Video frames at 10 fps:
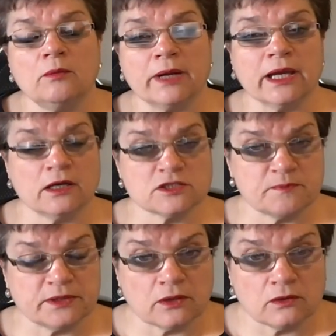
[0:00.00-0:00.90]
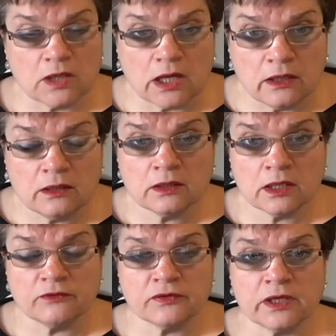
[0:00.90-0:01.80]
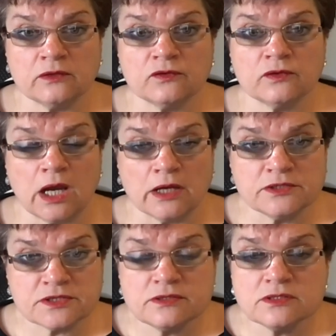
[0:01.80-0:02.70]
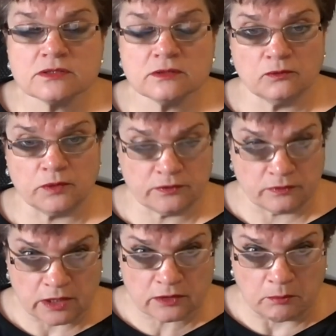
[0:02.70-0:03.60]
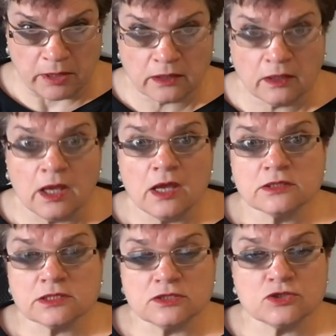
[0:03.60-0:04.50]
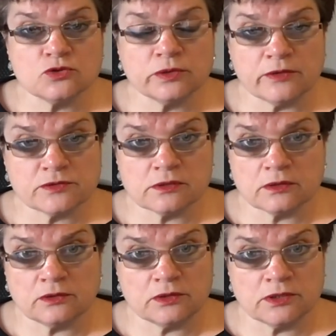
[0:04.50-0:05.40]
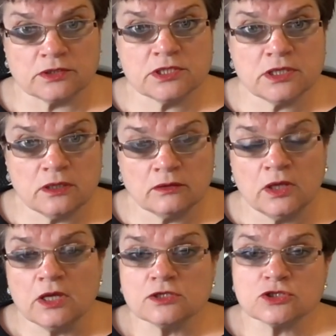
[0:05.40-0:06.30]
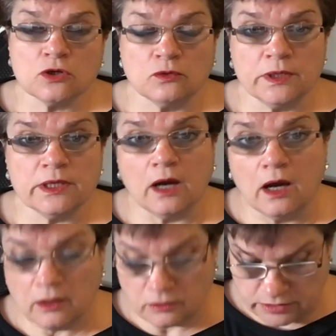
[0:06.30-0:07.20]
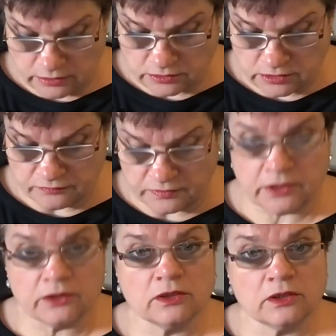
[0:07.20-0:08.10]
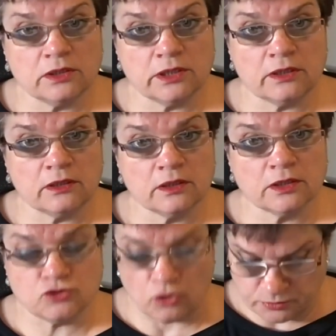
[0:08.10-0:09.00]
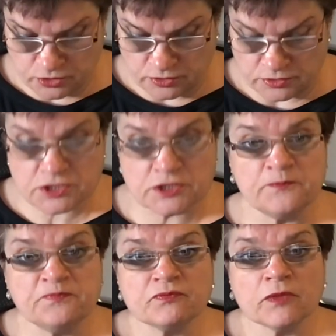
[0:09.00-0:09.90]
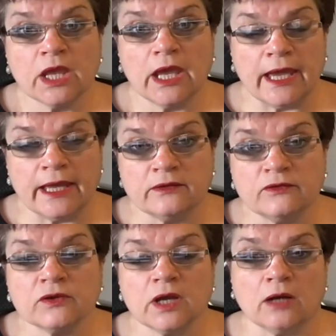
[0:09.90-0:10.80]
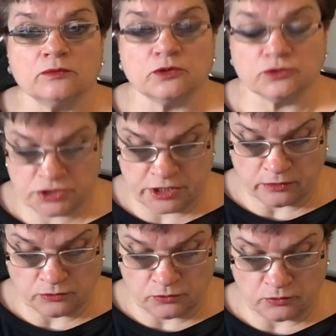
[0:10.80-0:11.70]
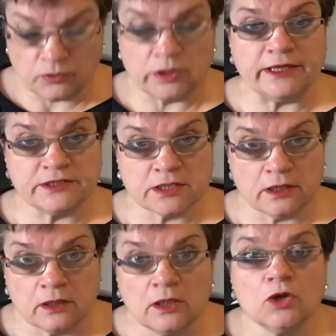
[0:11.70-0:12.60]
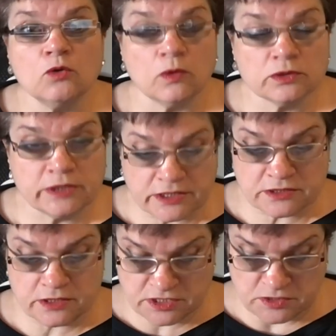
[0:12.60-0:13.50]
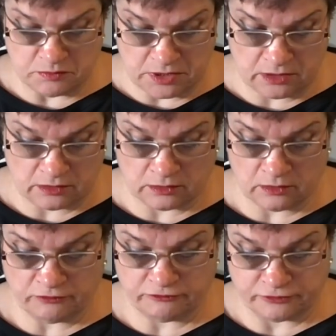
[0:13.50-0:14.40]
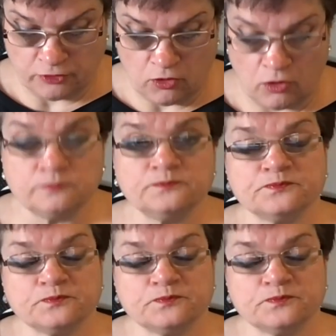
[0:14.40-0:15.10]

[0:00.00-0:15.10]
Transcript: my husband and I have had ISAs with Nutmeg since 2013, so we are relatively early adopters, and I will tell you later what does this mean for